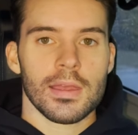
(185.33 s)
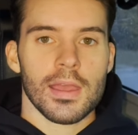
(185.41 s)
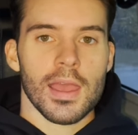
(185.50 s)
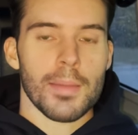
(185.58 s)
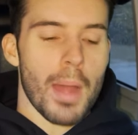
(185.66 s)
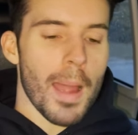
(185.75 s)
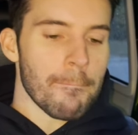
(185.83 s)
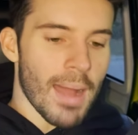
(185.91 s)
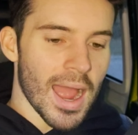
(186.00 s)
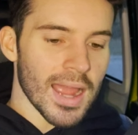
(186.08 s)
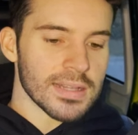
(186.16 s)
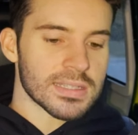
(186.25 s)
and my
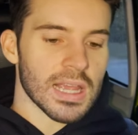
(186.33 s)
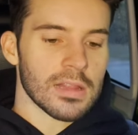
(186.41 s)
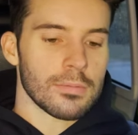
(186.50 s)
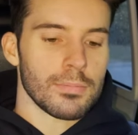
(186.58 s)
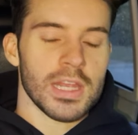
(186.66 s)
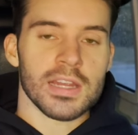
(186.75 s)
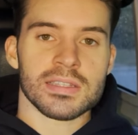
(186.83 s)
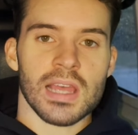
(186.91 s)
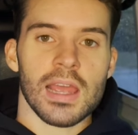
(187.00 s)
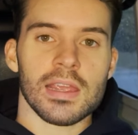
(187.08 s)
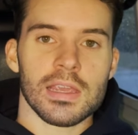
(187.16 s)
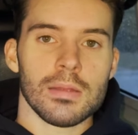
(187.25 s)
mind telling me to
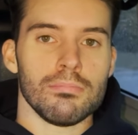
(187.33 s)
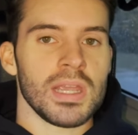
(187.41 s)
take it,